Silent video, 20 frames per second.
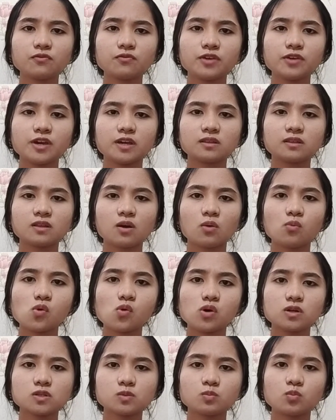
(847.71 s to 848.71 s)
Vieta
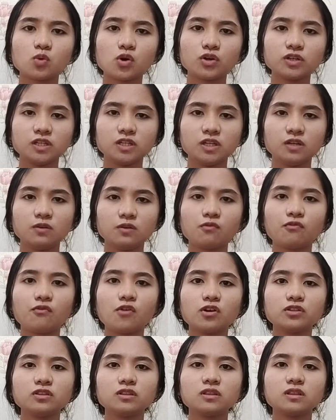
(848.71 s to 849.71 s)
was born in
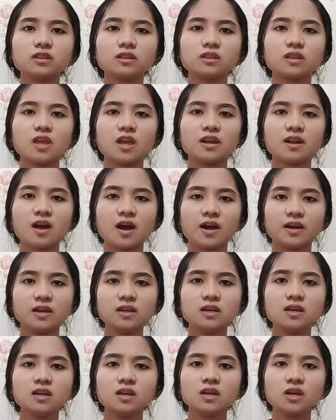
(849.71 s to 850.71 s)
Fontenay.